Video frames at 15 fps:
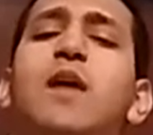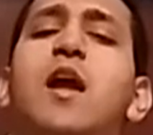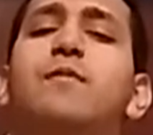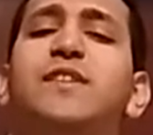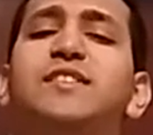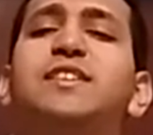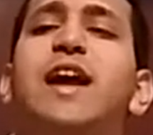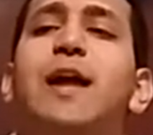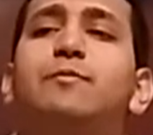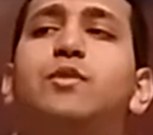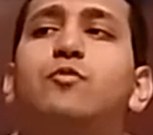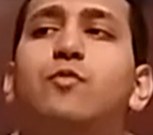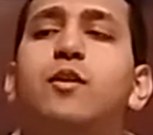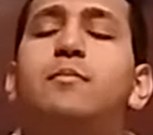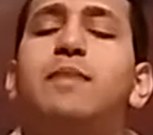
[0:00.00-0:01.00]
every time
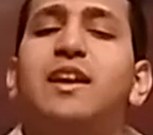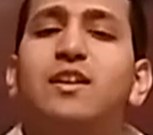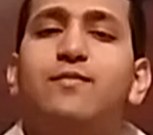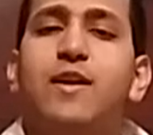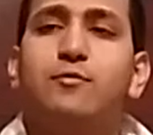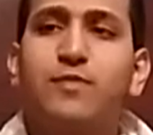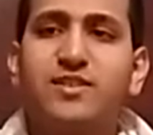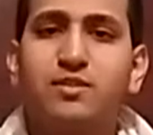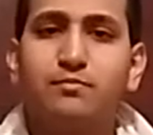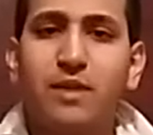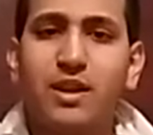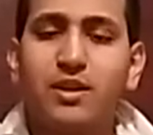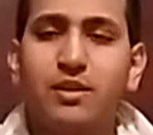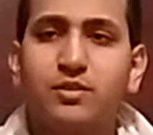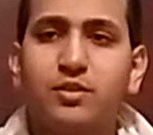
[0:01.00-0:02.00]
the women main event
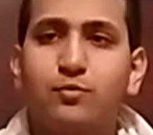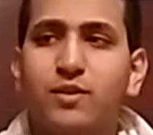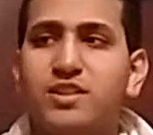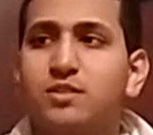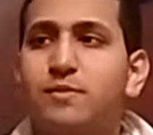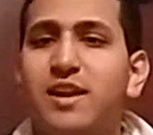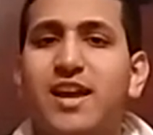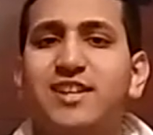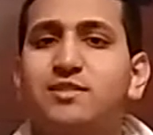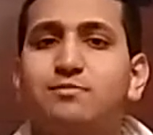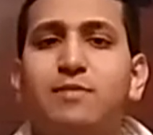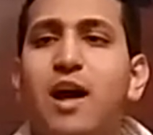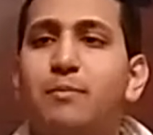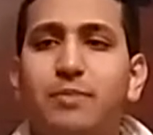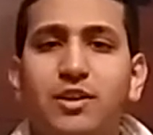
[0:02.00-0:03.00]
WrestleMania, the WrestleMania has
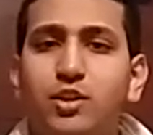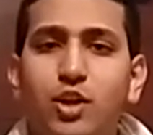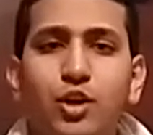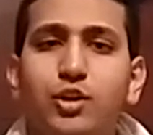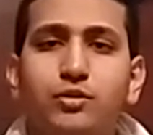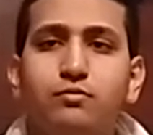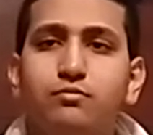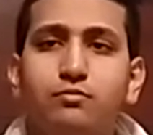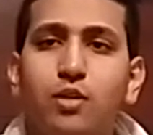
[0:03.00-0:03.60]
not been good.